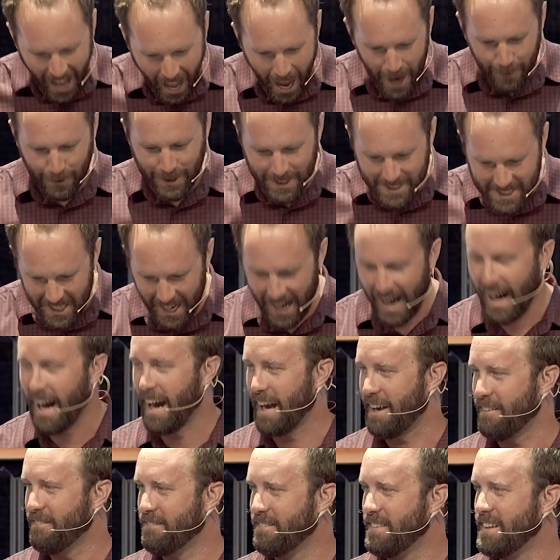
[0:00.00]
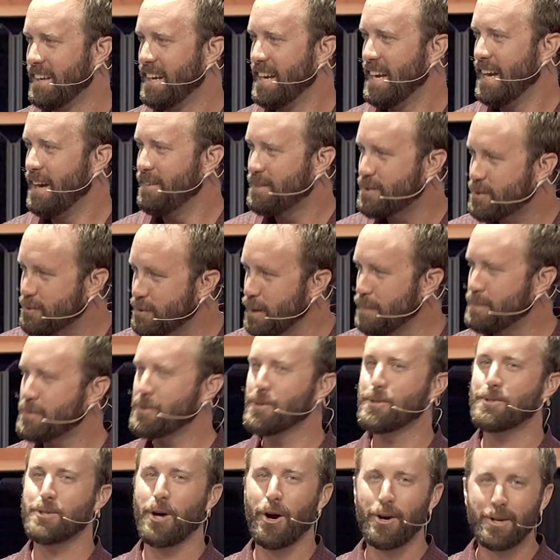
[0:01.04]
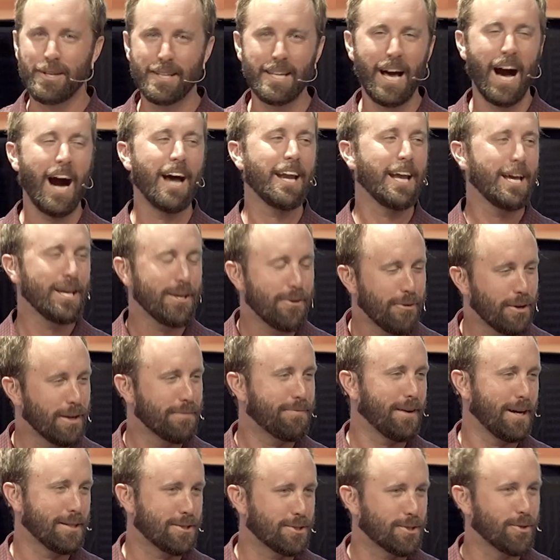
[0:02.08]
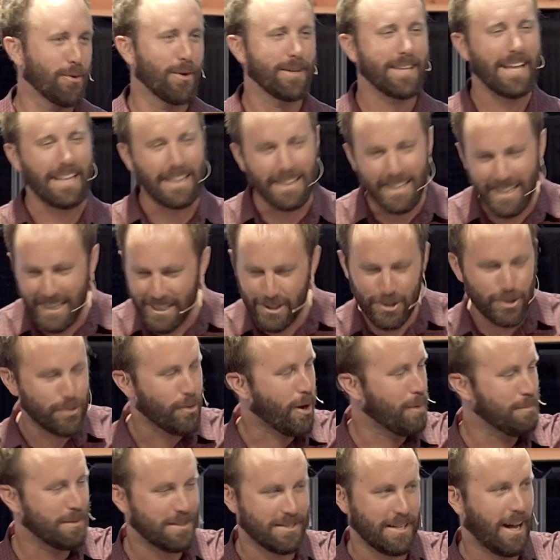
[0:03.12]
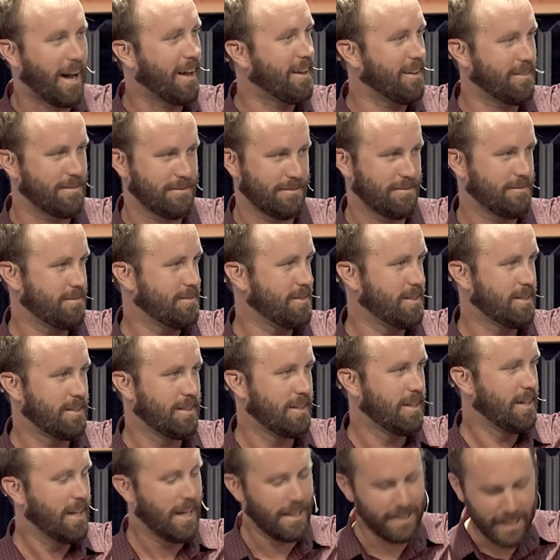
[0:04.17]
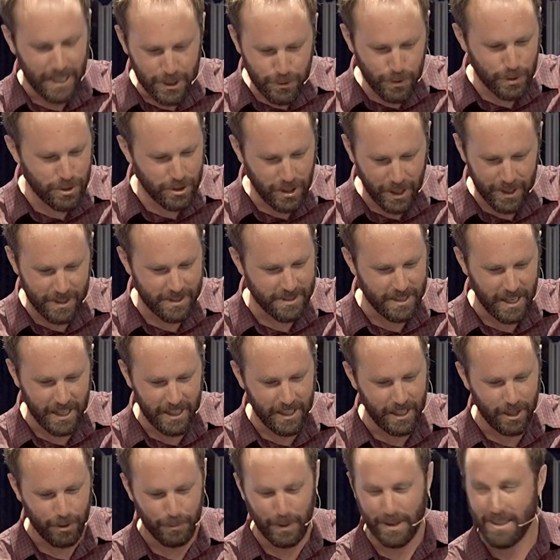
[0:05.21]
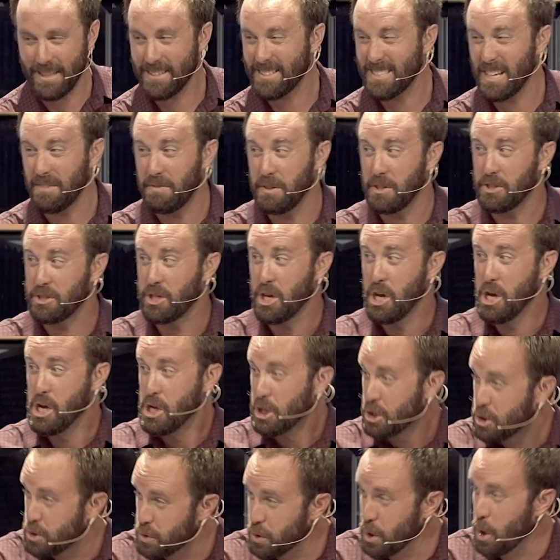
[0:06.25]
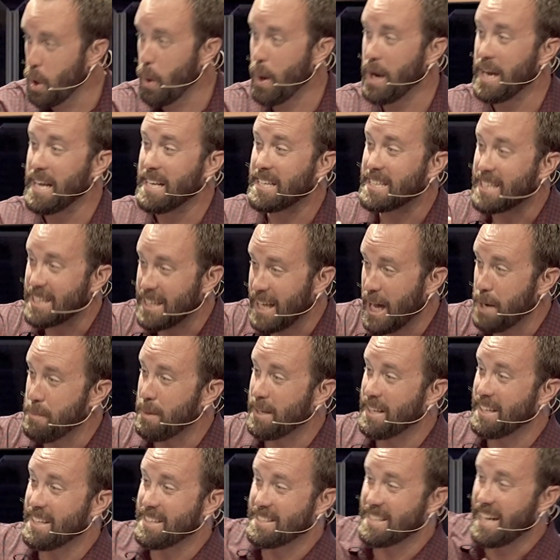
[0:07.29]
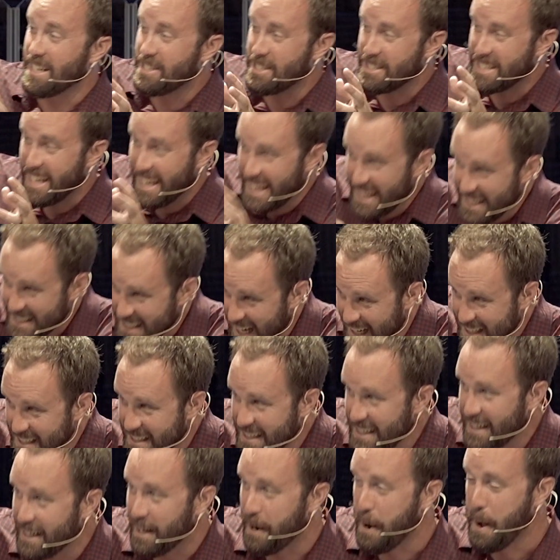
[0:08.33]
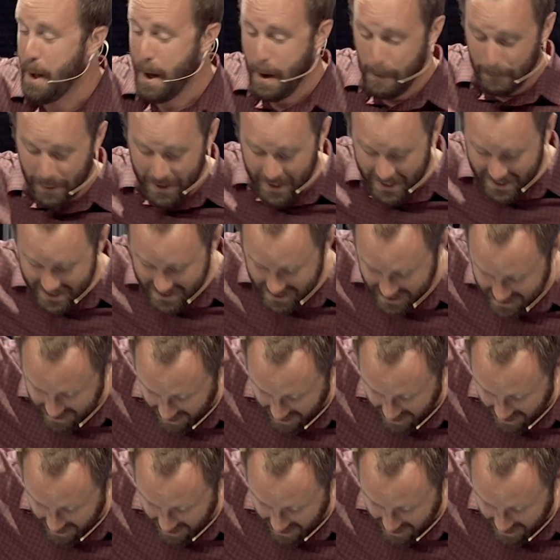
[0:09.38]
our time if scriptures are not a unified story that leads to our Messiah. And that's what John is saying here. Man, this stuff is true, and he's claiming that it's not just his idea, but it is